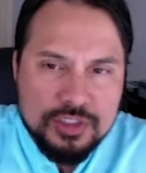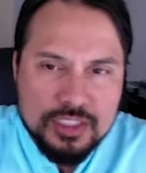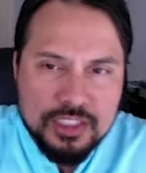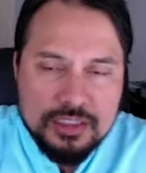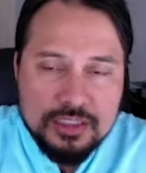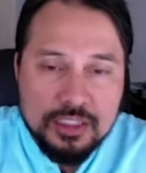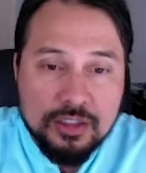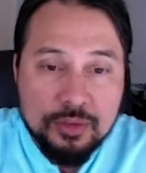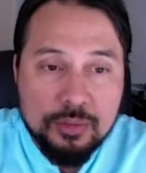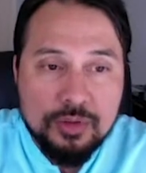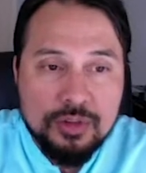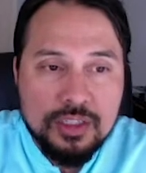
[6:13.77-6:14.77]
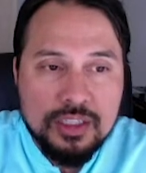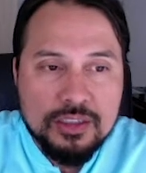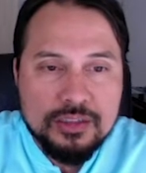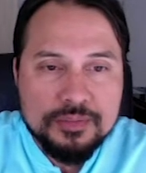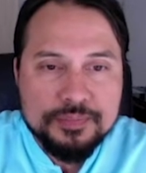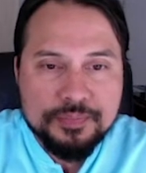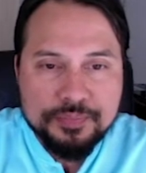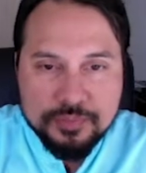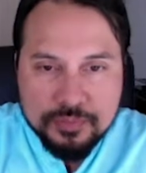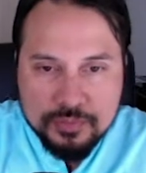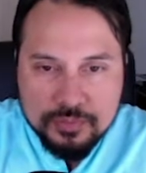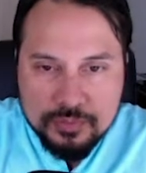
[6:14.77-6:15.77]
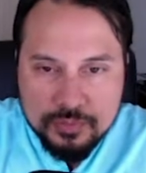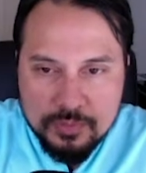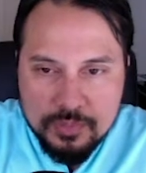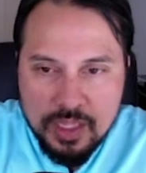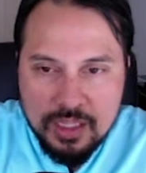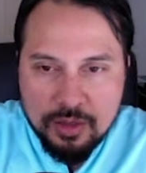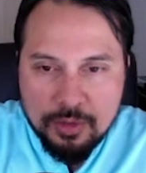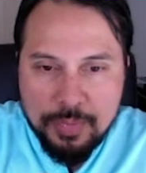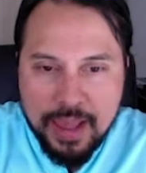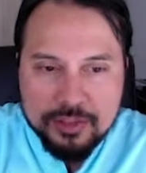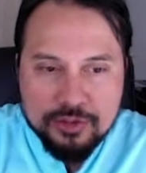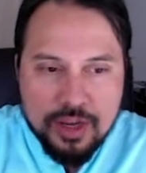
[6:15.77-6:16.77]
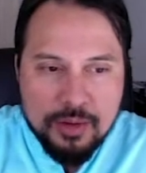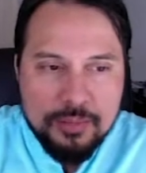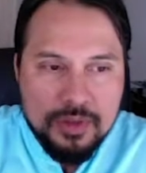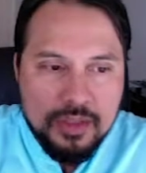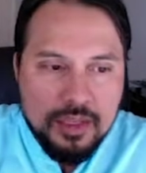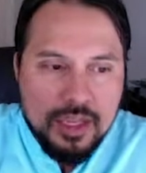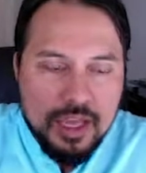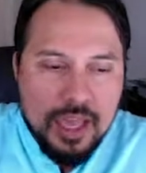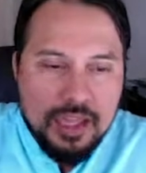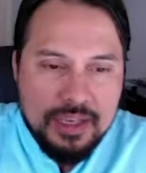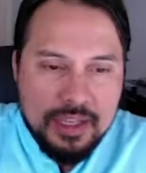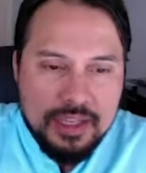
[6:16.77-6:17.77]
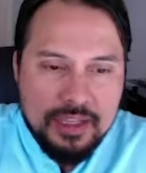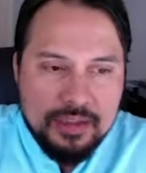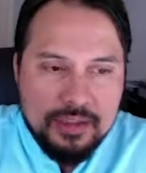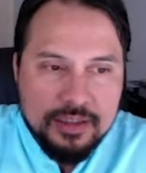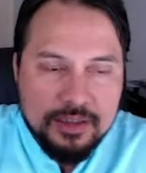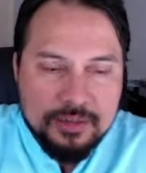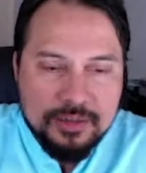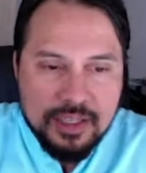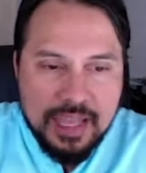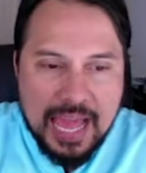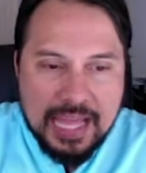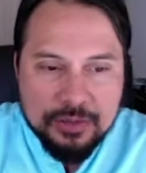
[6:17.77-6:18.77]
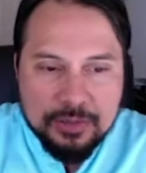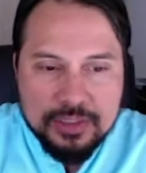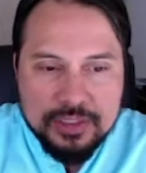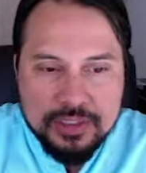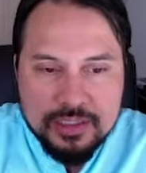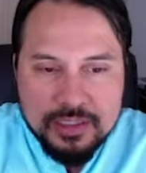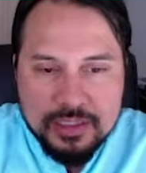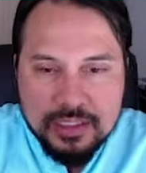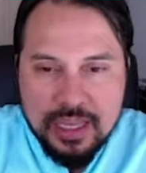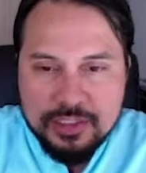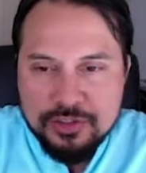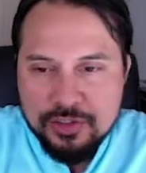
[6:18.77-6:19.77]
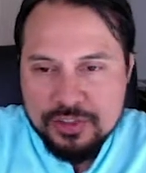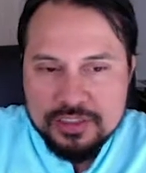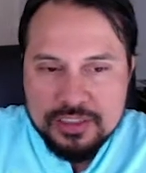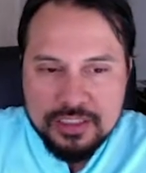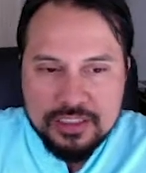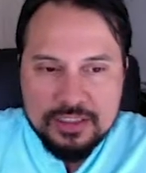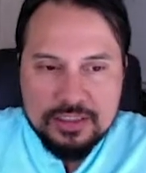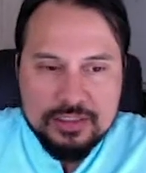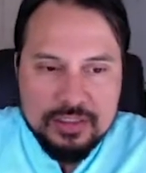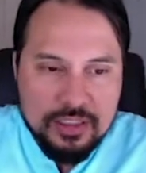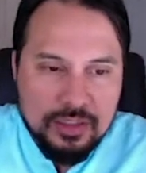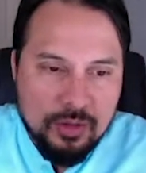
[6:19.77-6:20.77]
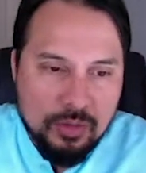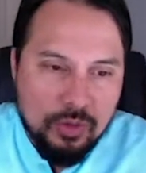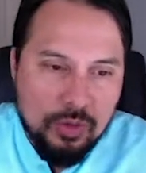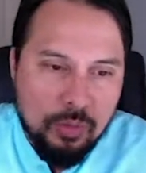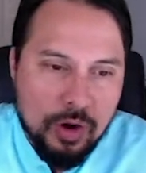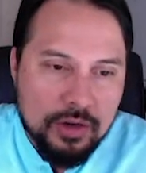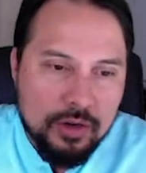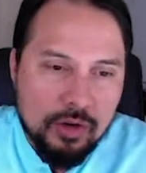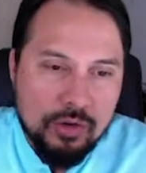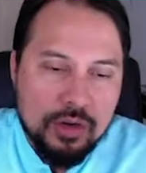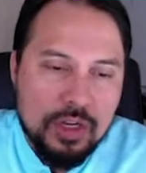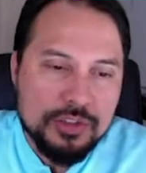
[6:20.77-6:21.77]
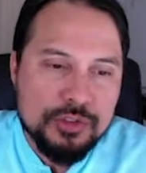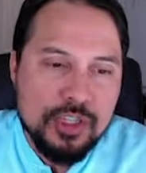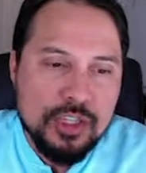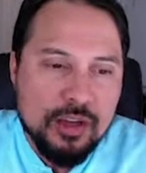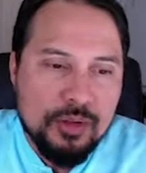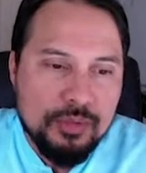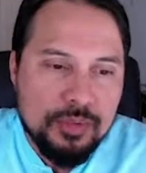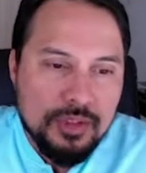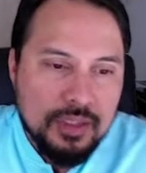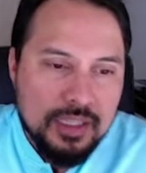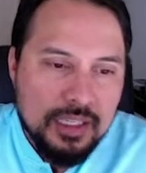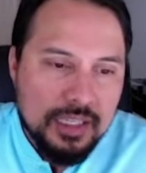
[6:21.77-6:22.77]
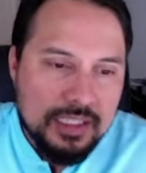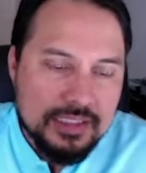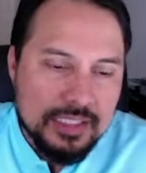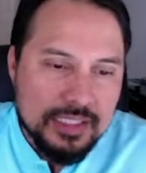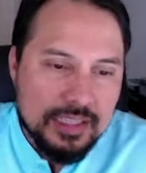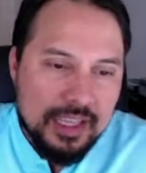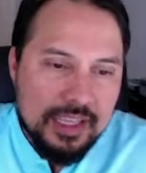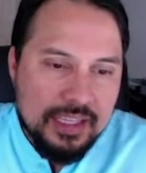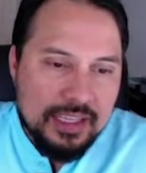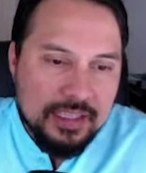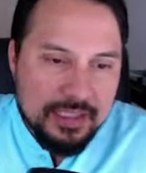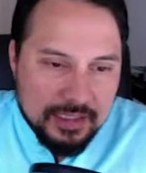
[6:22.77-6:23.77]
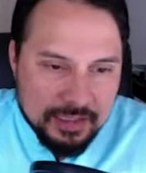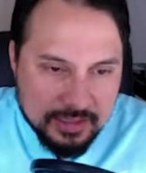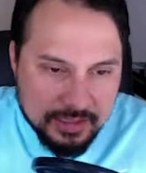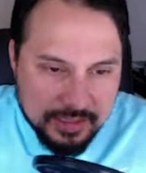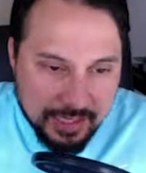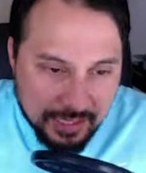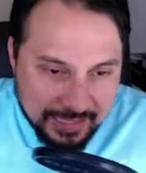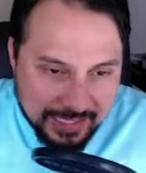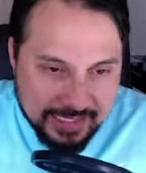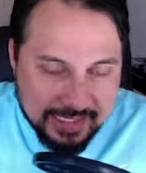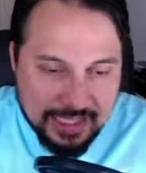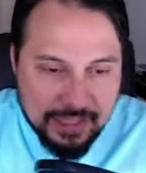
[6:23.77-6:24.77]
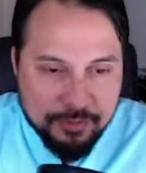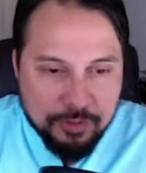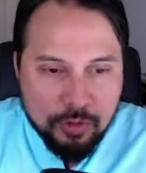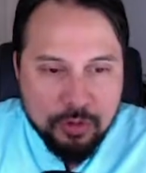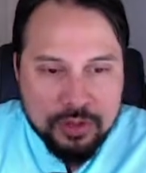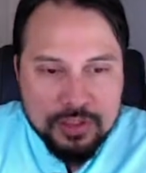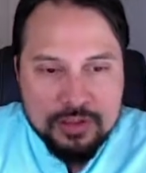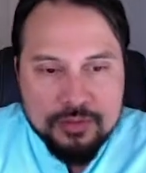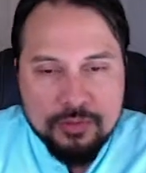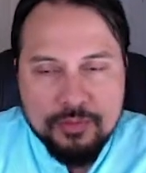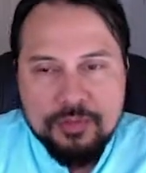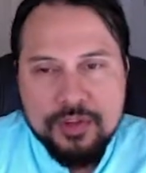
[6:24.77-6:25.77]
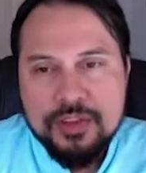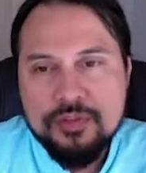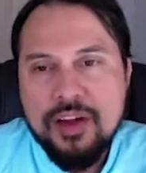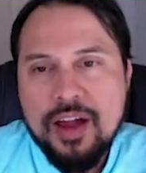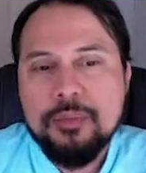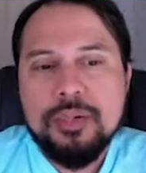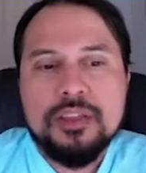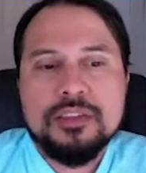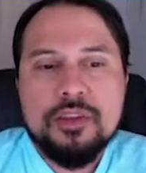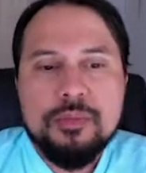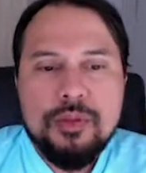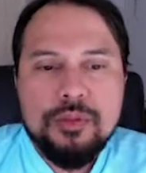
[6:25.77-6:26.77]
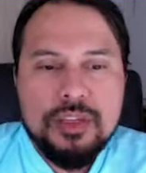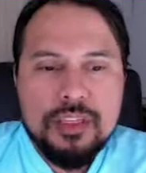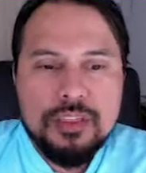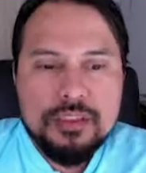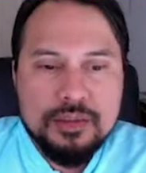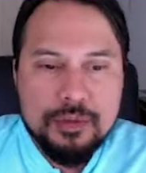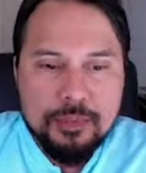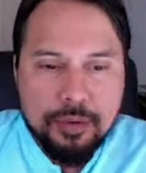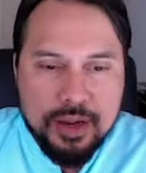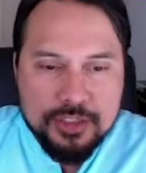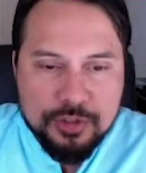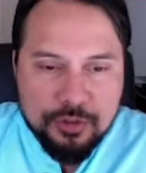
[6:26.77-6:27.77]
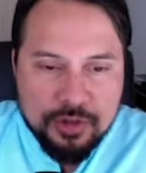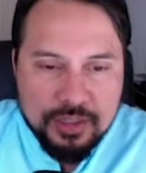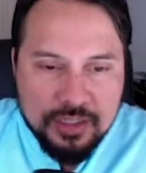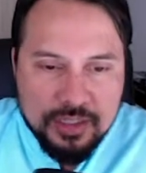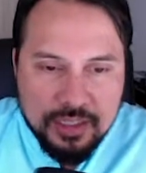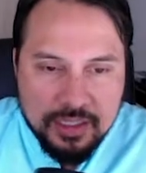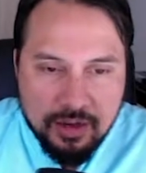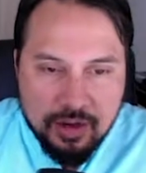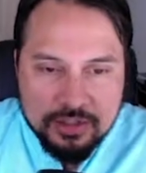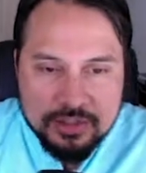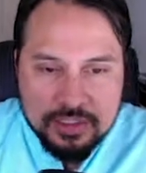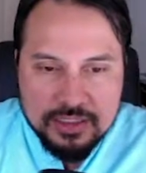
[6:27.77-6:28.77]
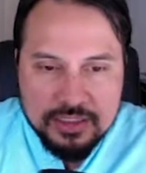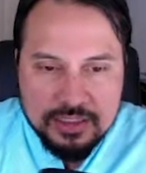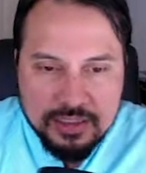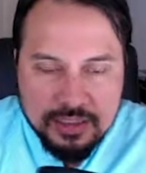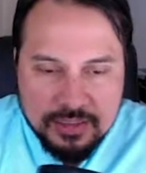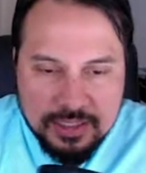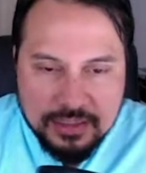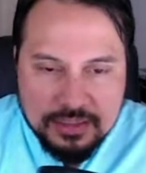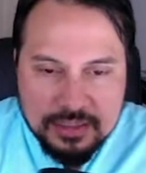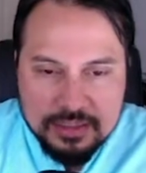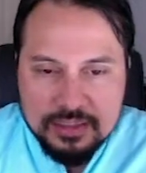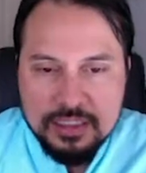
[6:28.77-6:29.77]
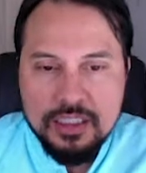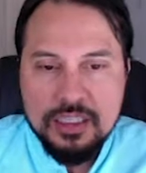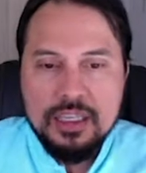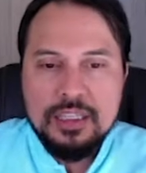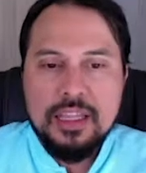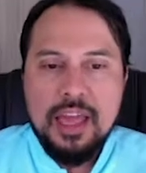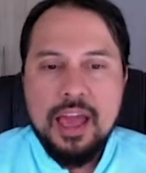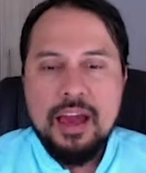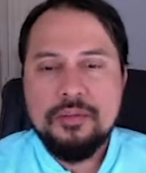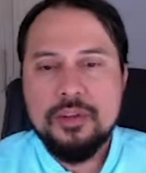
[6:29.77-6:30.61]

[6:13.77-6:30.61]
Sun Communities. Little backdrop, and then the gallery. As you can see, there's a Water Oak Country Club is in Lady Lake, Florida. 55 plus communities. Branch Creek in Austin, Texas. They have